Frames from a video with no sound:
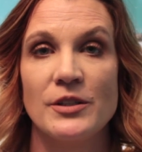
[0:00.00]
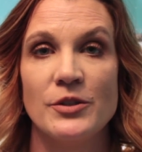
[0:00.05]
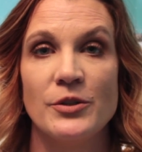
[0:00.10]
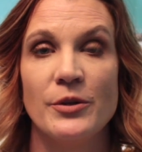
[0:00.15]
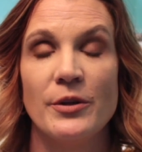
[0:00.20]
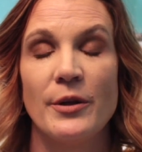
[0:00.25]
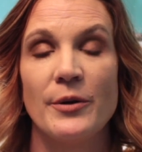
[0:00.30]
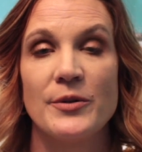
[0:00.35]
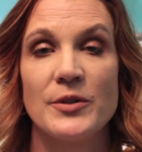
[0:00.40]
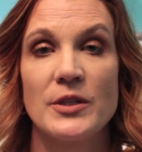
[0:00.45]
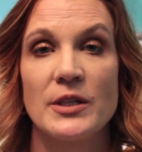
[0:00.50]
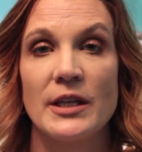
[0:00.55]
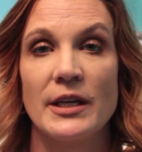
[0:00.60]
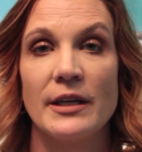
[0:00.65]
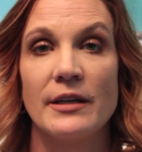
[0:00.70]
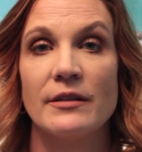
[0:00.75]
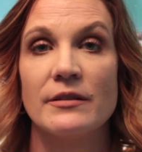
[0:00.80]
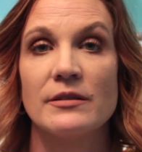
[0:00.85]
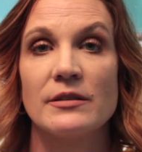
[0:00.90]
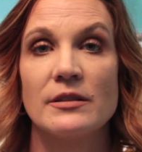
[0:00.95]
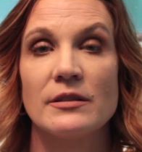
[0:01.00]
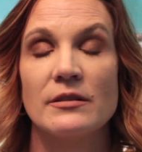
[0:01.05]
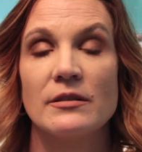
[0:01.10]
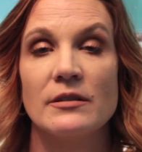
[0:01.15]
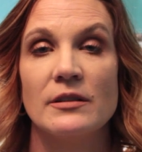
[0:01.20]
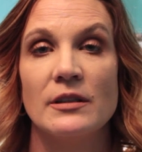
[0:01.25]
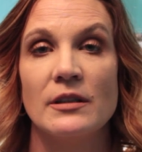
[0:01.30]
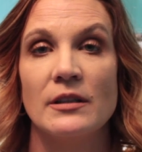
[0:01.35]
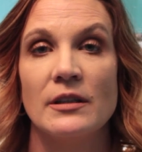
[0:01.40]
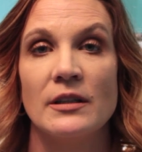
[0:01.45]
to do those things,
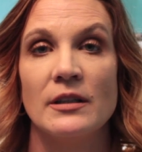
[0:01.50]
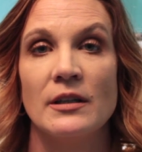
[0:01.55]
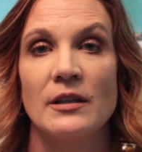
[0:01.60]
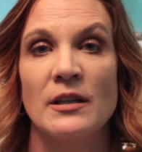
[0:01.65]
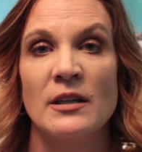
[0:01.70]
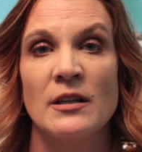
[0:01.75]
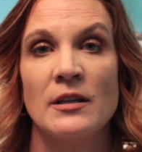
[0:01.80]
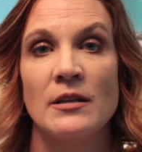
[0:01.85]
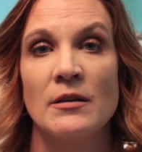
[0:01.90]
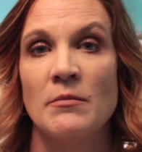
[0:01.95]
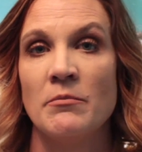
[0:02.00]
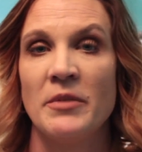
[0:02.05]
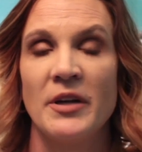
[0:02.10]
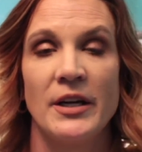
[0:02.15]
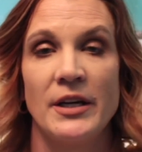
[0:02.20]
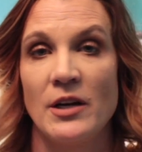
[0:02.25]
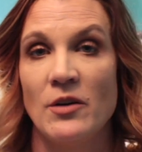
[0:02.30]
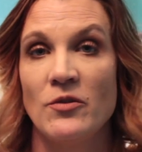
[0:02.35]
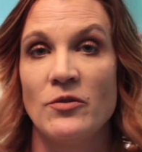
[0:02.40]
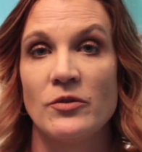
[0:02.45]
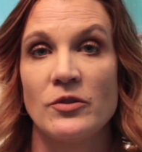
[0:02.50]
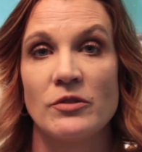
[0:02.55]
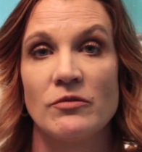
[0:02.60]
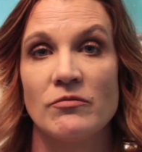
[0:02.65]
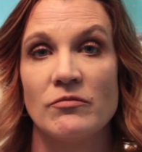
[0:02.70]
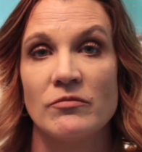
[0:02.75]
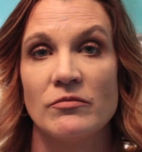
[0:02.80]
but I don't.